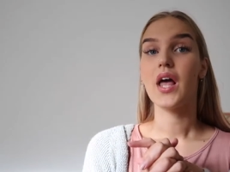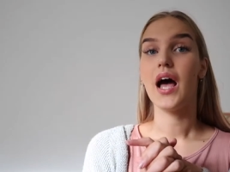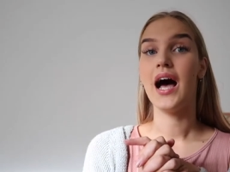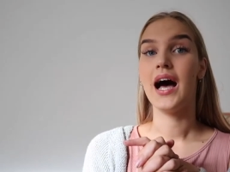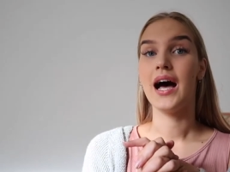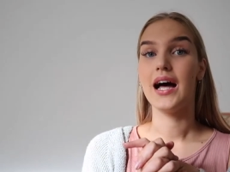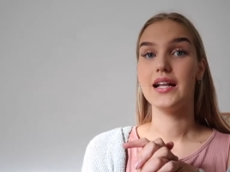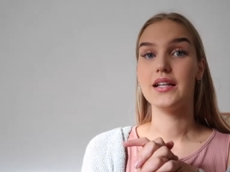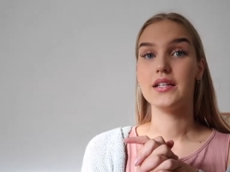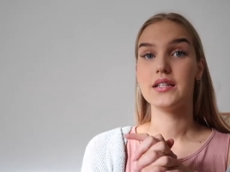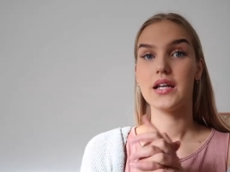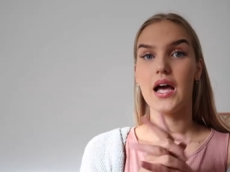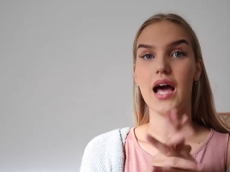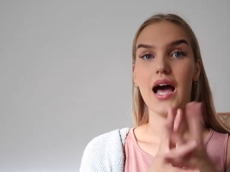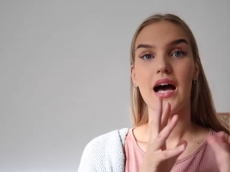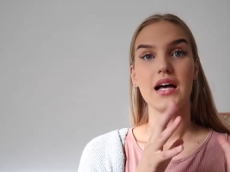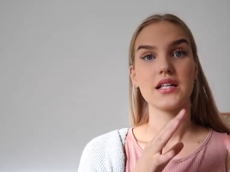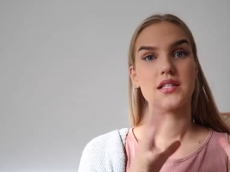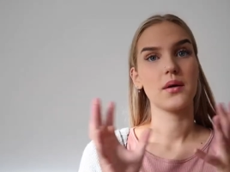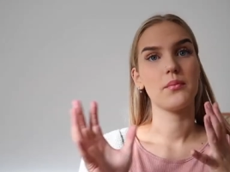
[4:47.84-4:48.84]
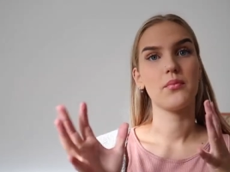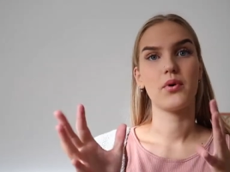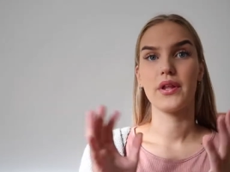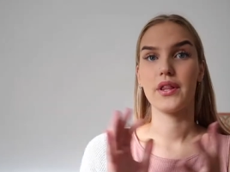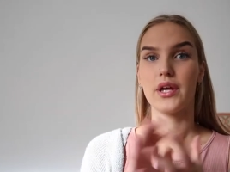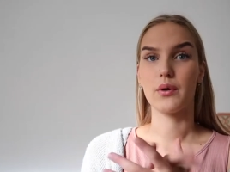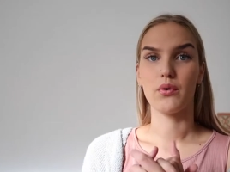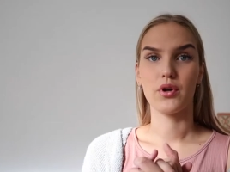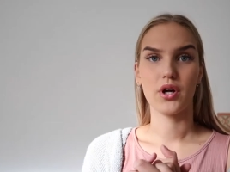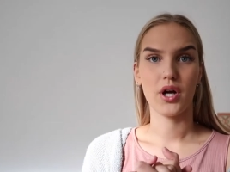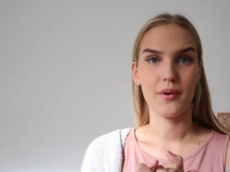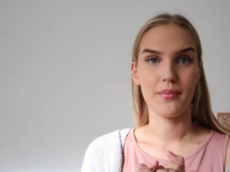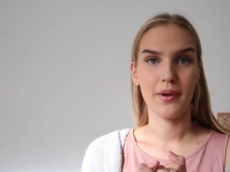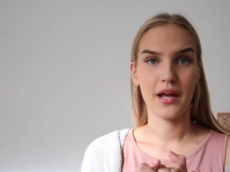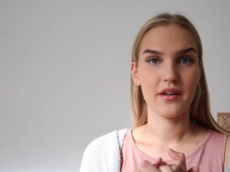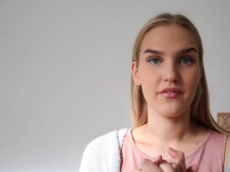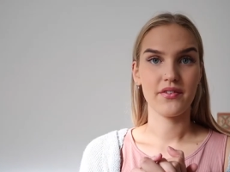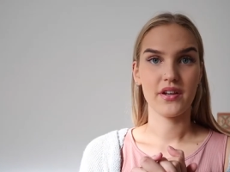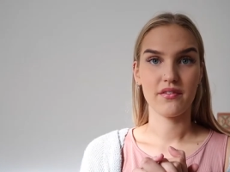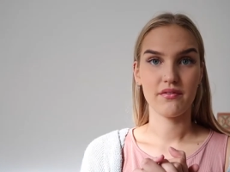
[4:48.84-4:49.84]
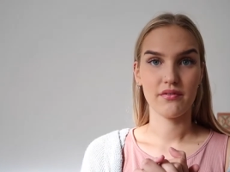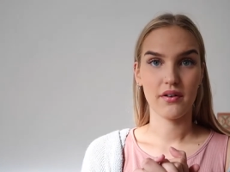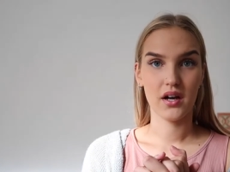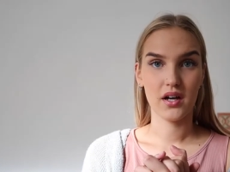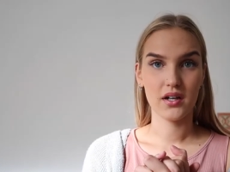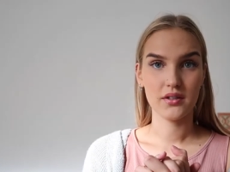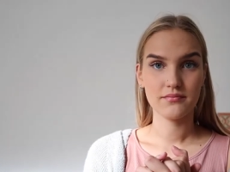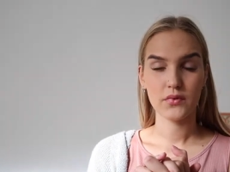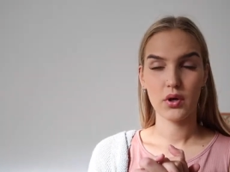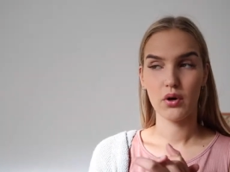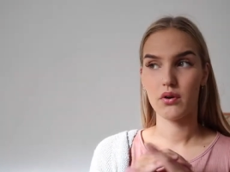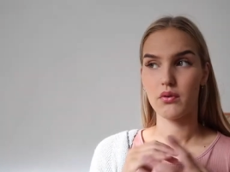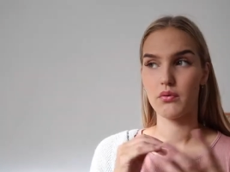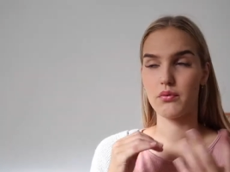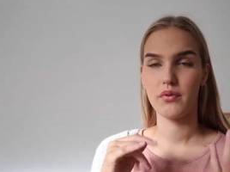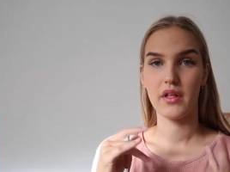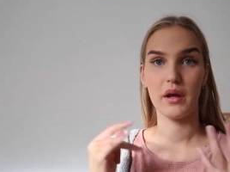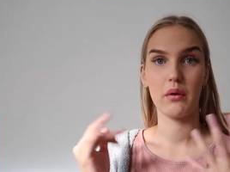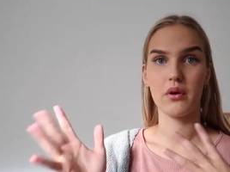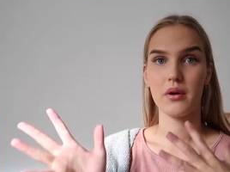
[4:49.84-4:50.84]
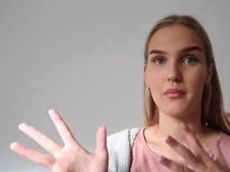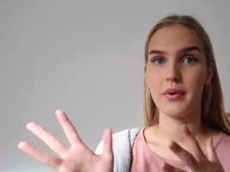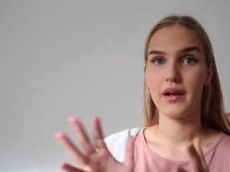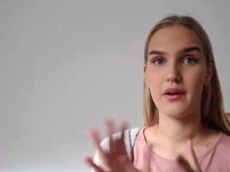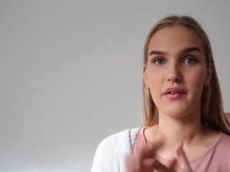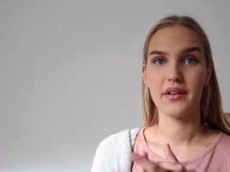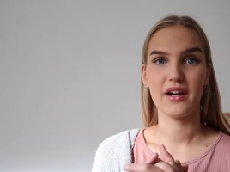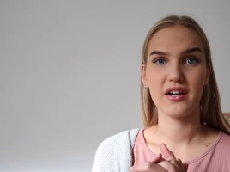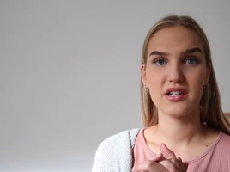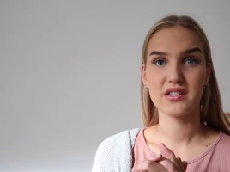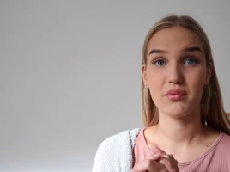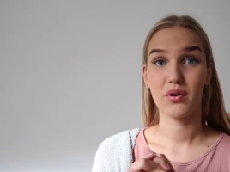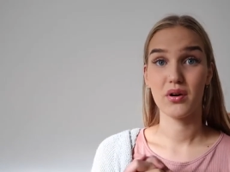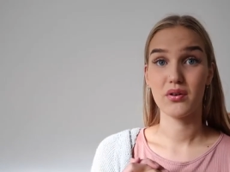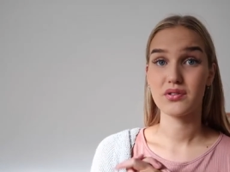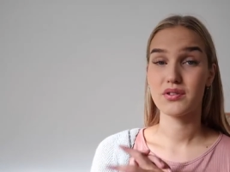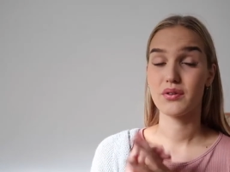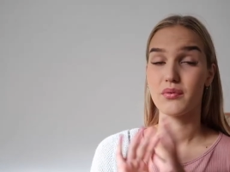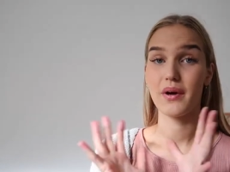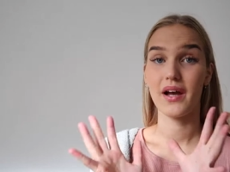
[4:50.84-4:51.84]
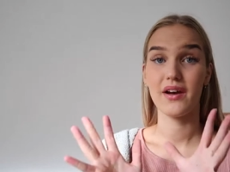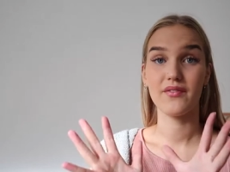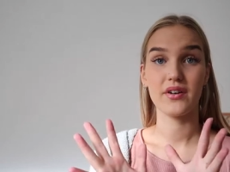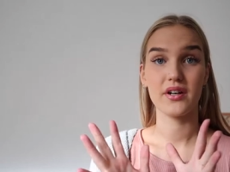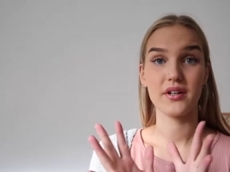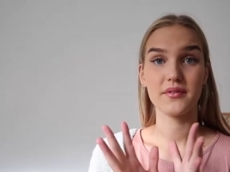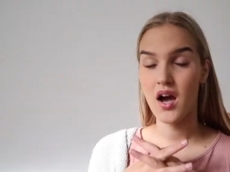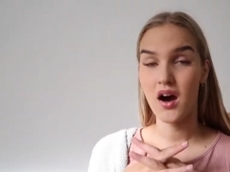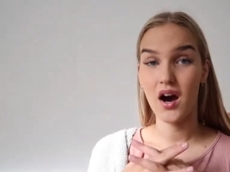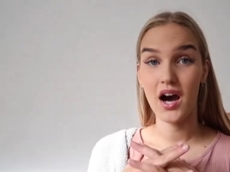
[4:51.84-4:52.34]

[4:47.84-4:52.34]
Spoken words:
and at some point they want to go play FIFA or they want to play on their Xbox or whatever.